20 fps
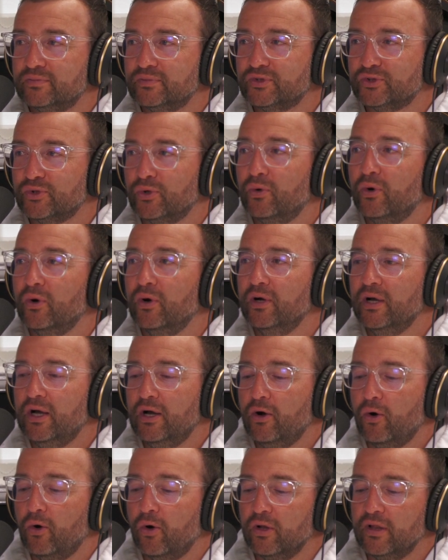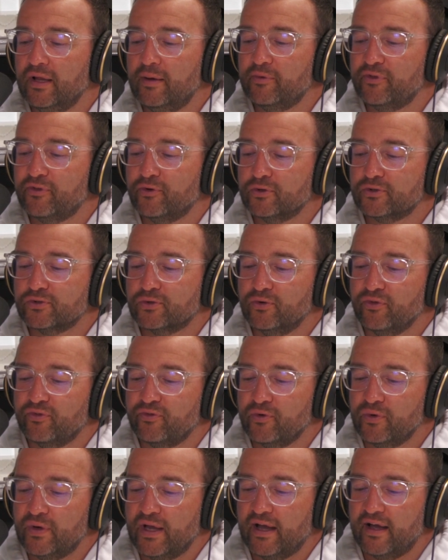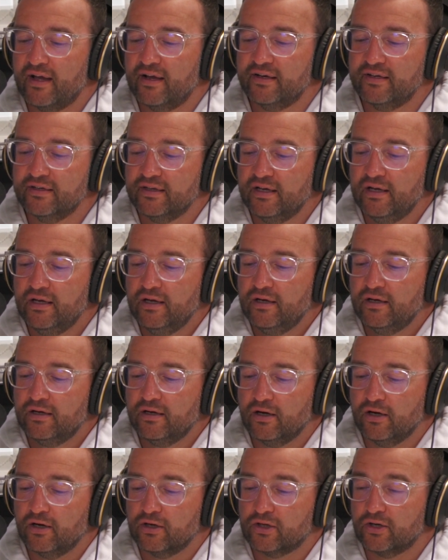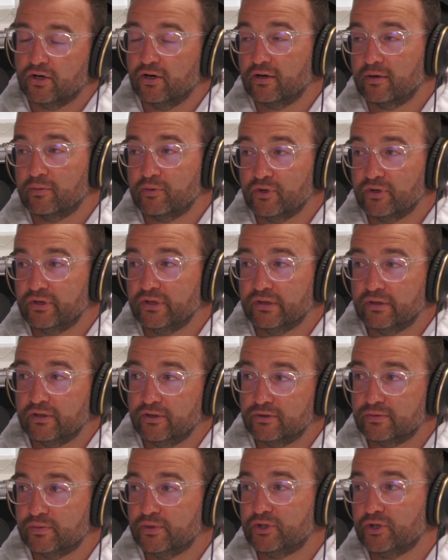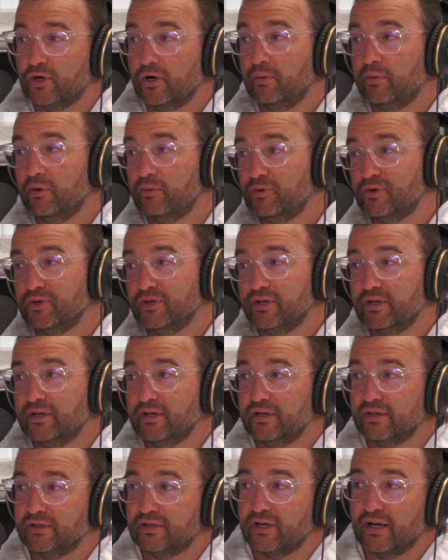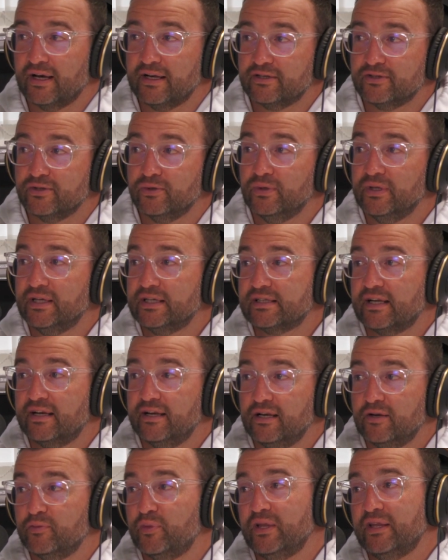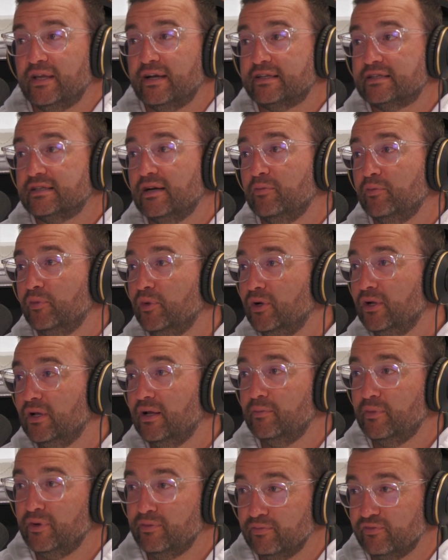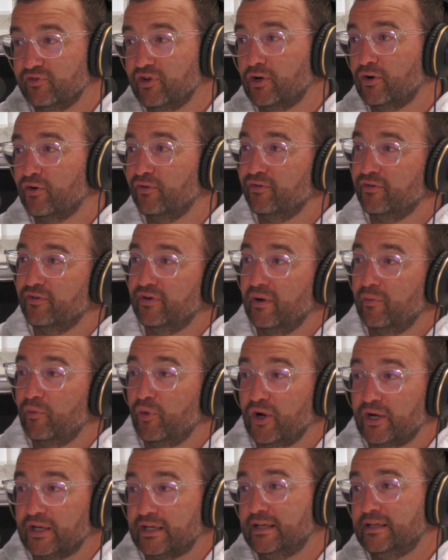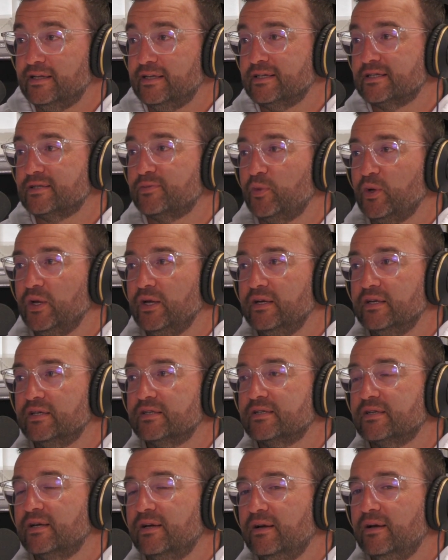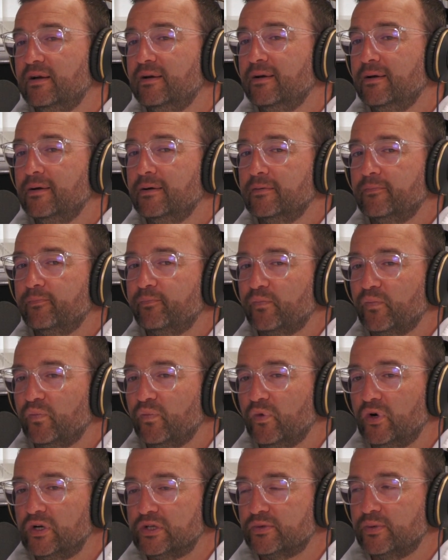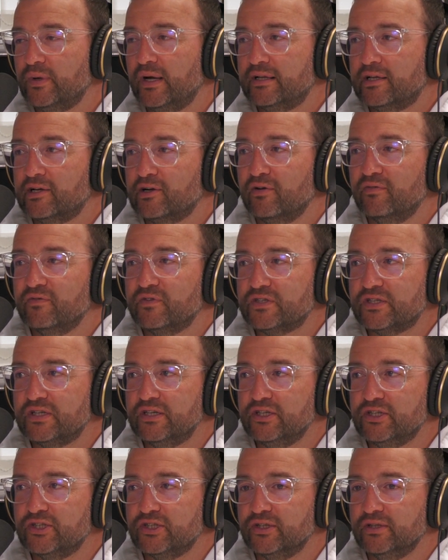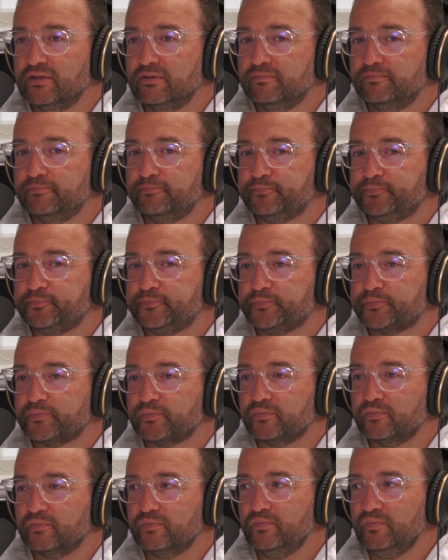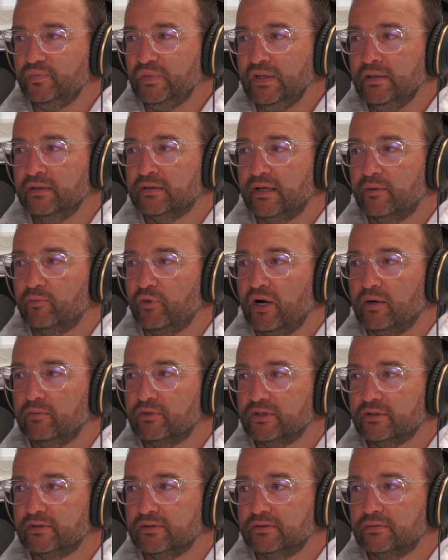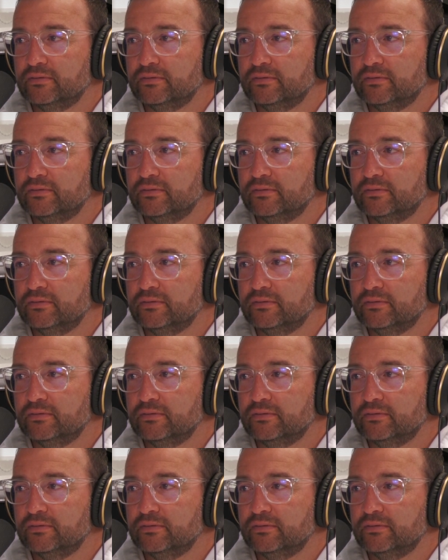So all them thoughts going through your head, oh God, I'm going to lose my job, I'm going to kind of do this, I need to be the example, I'm in recovery, I'm working in this space. Once we had the conversation, then what happened?